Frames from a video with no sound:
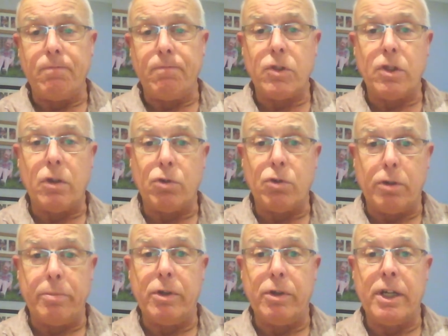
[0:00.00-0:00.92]
social
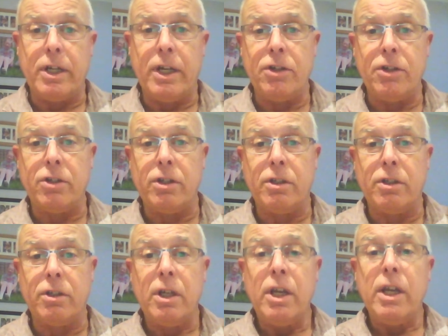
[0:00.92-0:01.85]

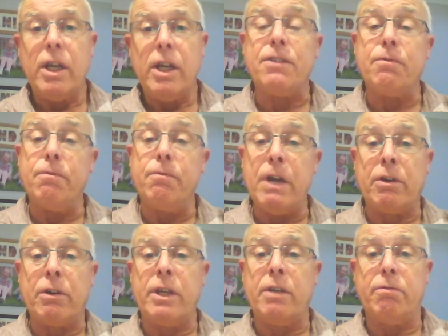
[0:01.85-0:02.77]
communication. It's
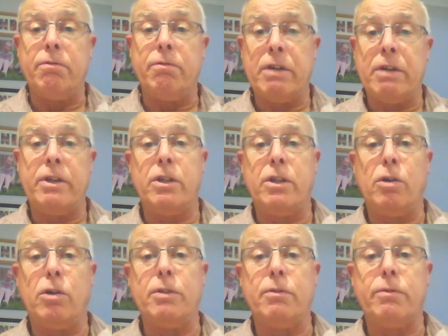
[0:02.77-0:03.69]
very, very
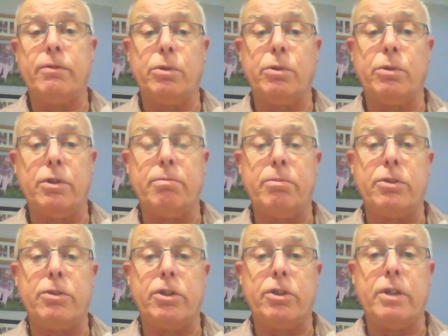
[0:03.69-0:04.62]
common for them
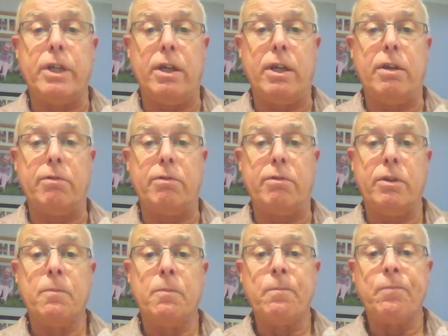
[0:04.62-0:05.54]
to have
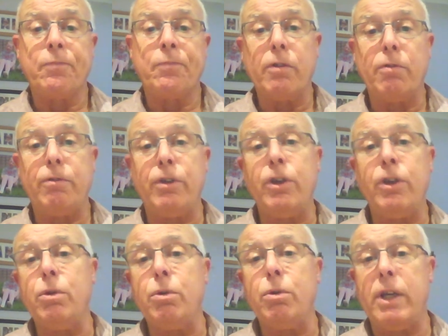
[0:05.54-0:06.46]

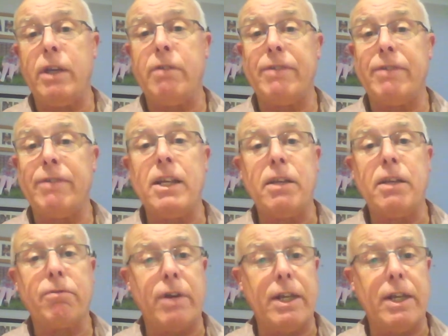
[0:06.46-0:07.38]
few, if any,
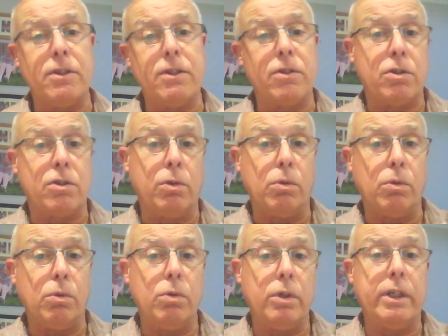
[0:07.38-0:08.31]
friends at
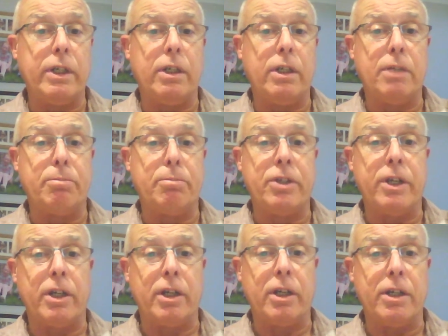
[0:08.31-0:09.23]
all,
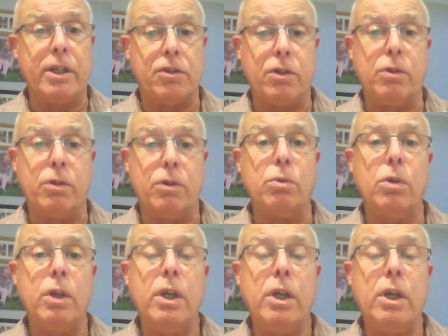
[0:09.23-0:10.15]
particularly at school.
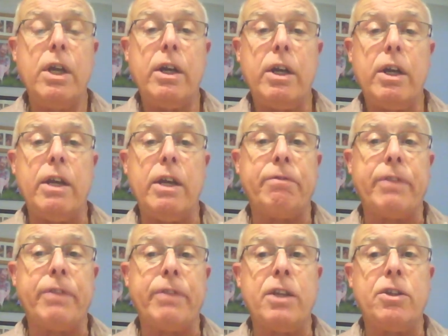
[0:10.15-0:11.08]
If
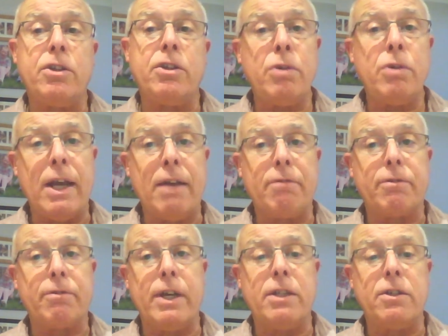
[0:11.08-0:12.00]
they do have
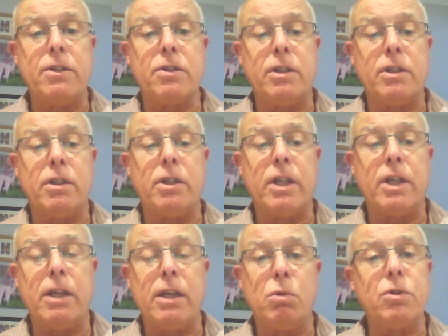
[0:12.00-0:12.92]
friends, then
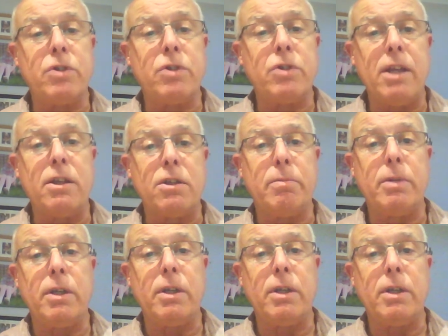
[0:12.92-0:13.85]
they will tend to
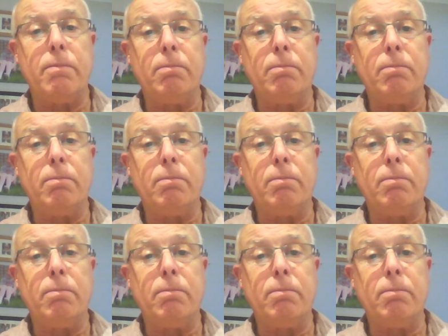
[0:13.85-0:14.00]
be